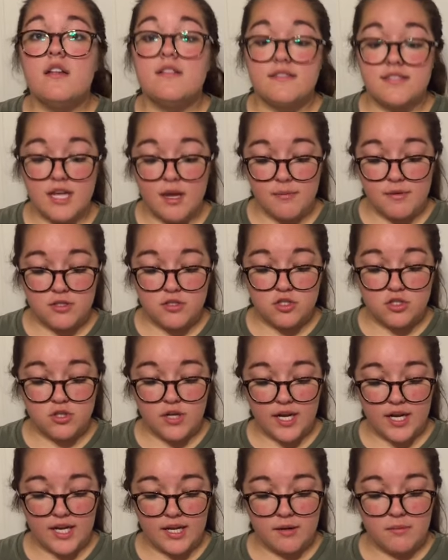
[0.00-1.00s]

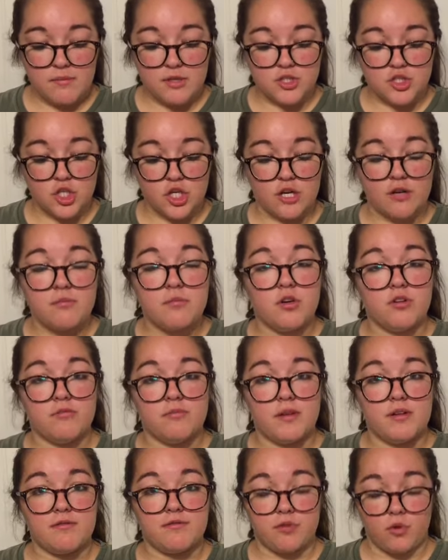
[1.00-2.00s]
demonstrating mature
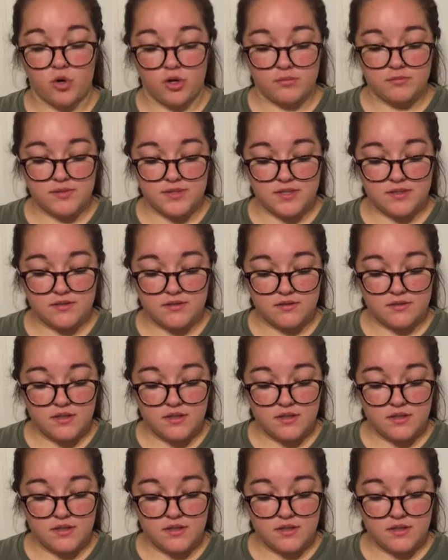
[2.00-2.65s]
movement forms,